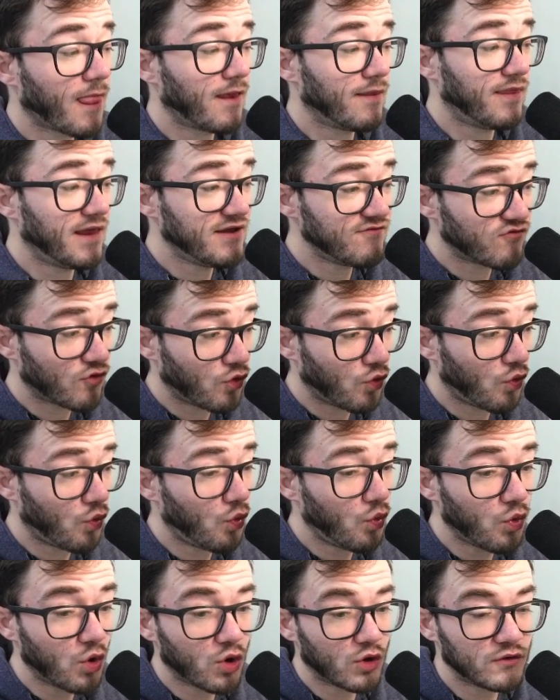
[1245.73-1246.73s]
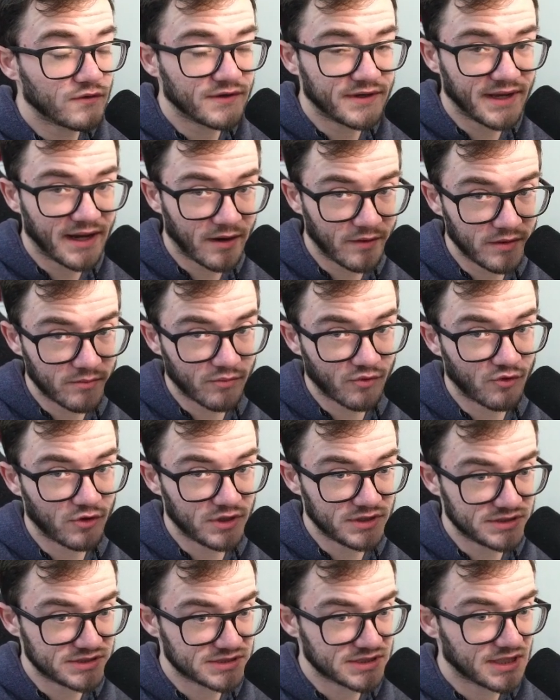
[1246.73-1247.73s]
They've all gone down in
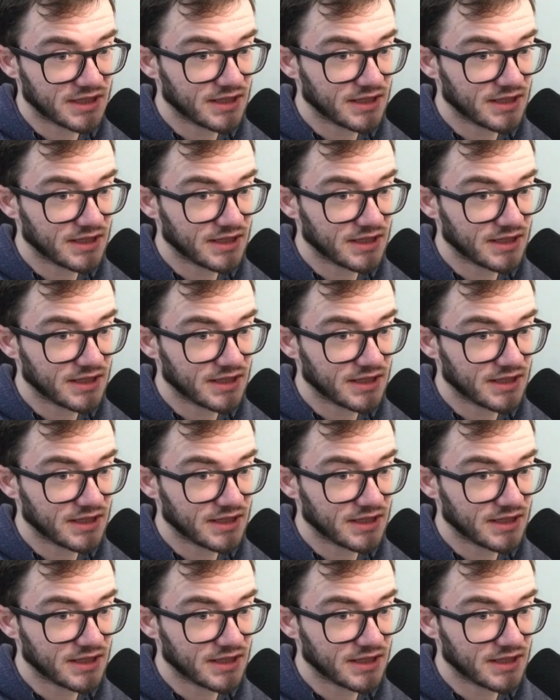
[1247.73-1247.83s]
price.